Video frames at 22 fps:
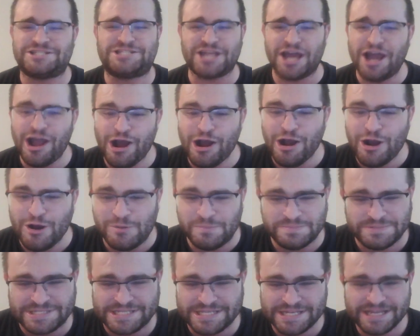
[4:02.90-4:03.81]

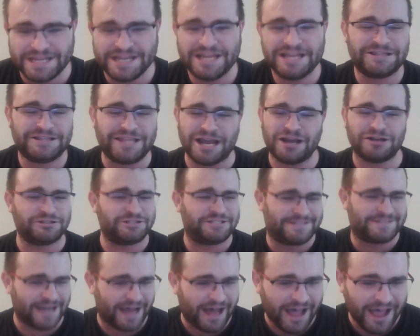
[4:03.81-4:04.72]
doomed. They're
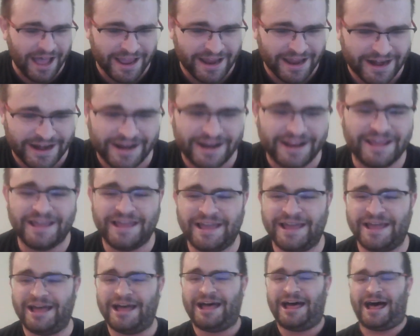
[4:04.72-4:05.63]
done.
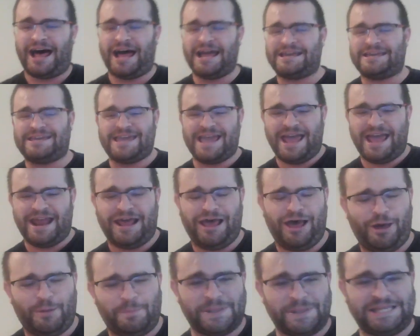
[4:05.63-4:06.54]
I can't
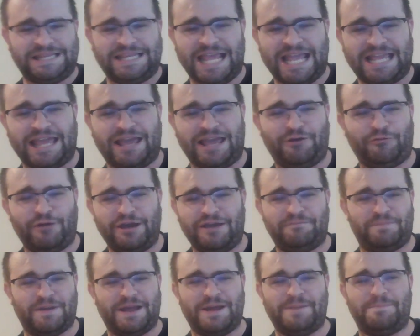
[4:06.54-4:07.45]
help but thinking
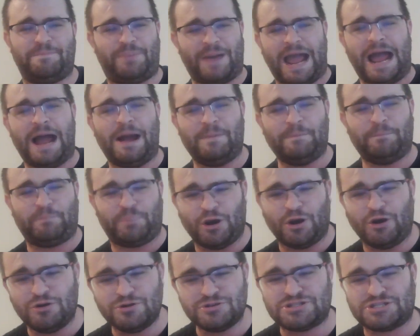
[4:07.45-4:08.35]
we've been
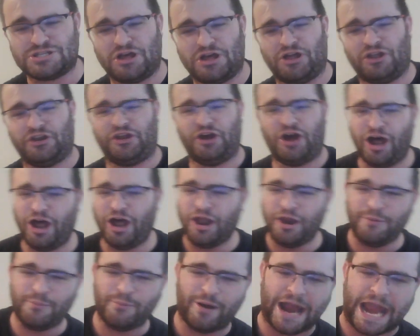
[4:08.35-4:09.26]
bamboozled,
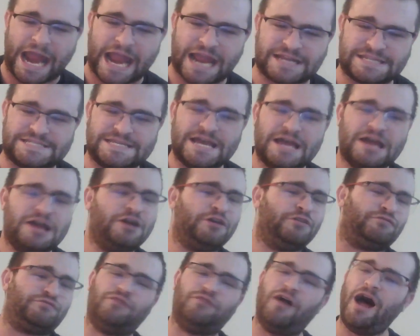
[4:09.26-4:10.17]
hoodwinked,
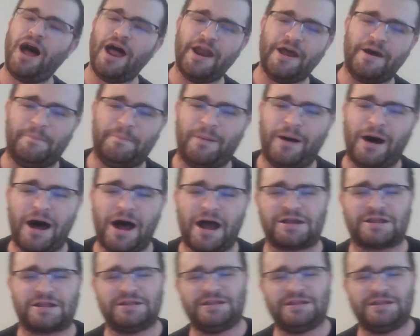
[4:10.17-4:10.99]
run amok,